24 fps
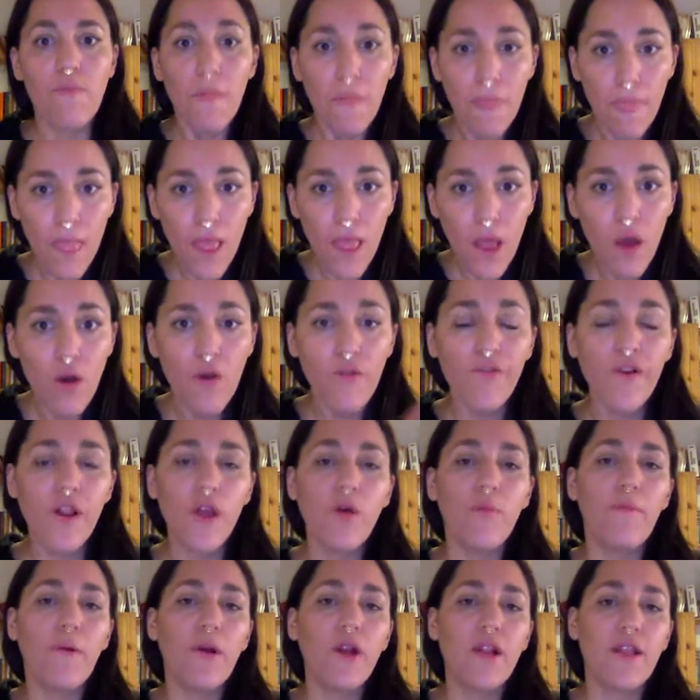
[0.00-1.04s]
of
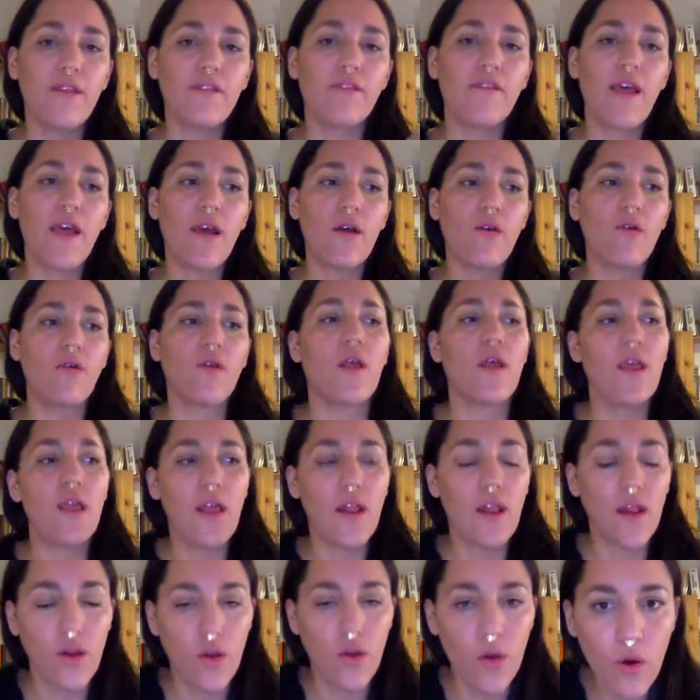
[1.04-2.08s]
Leopold II in
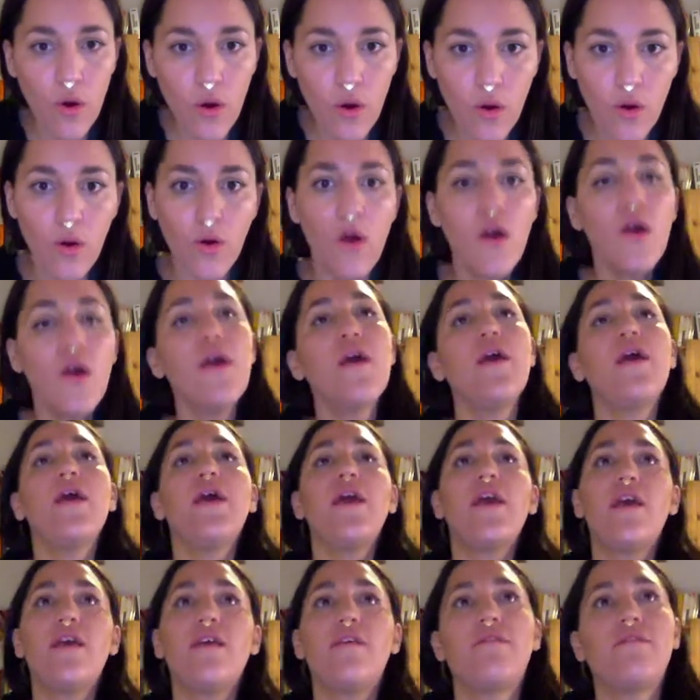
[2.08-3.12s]
Congo
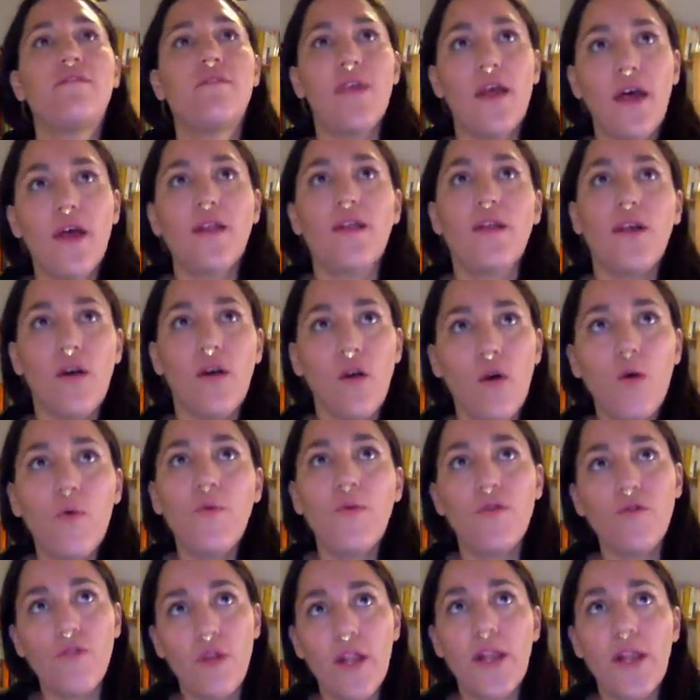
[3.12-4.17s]
is that
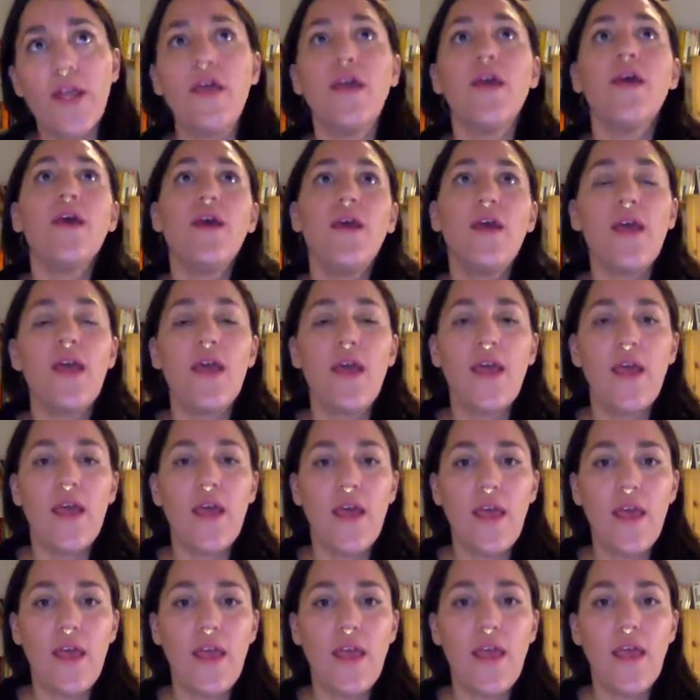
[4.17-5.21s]
obviously
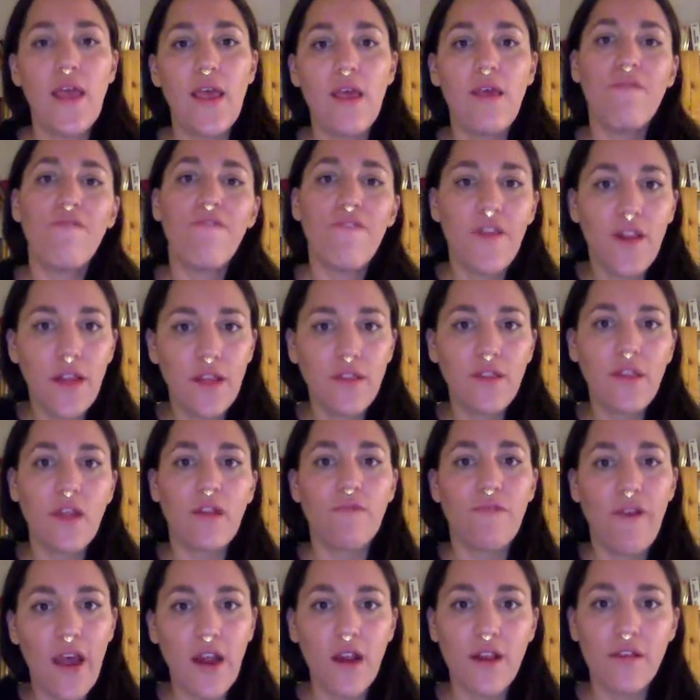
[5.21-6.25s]
he inflicted
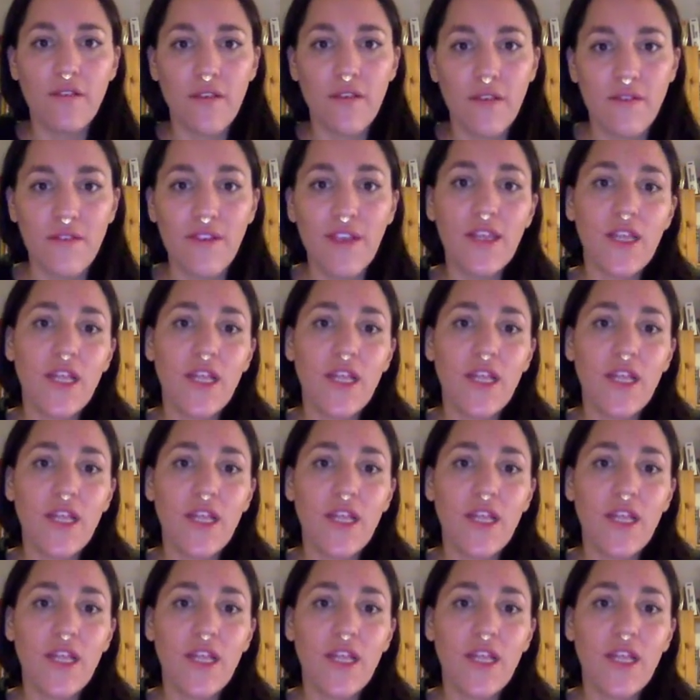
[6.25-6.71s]
violence, etc.